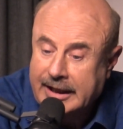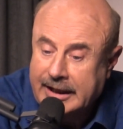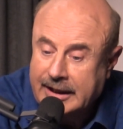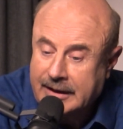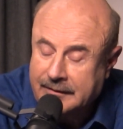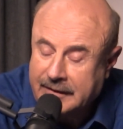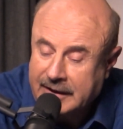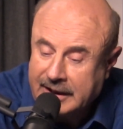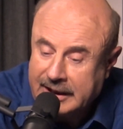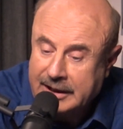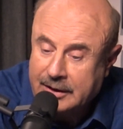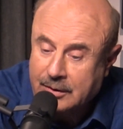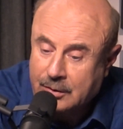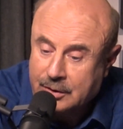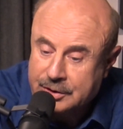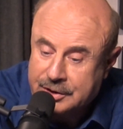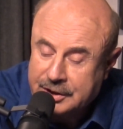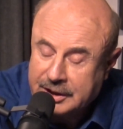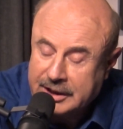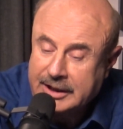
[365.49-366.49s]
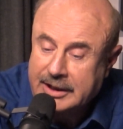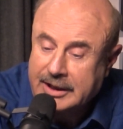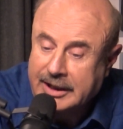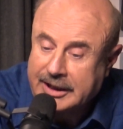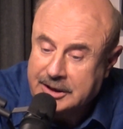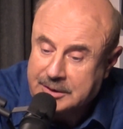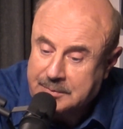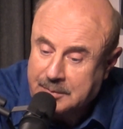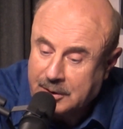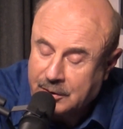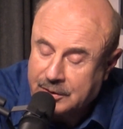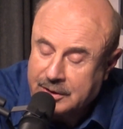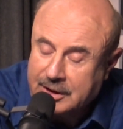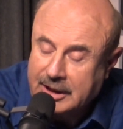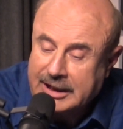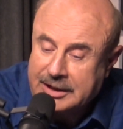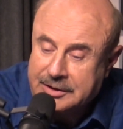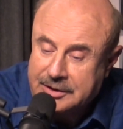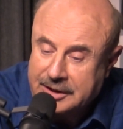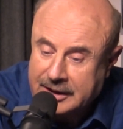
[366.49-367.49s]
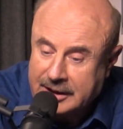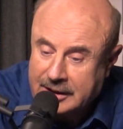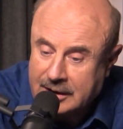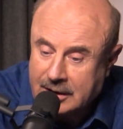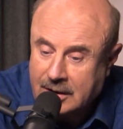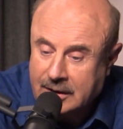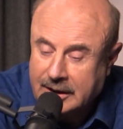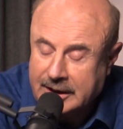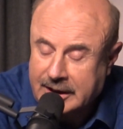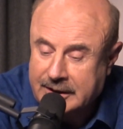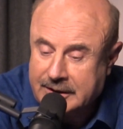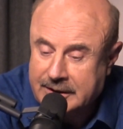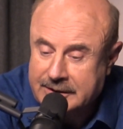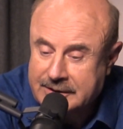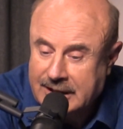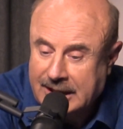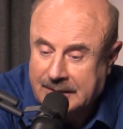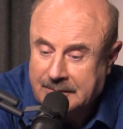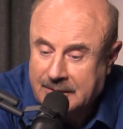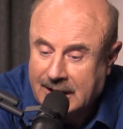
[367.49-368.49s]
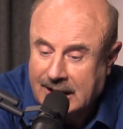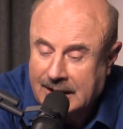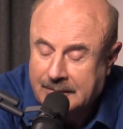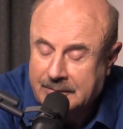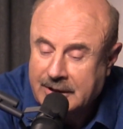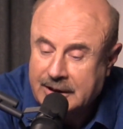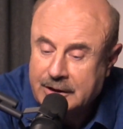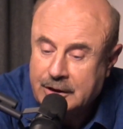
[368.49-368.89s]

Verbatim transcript: If he or she is both teaching and learning at the same time,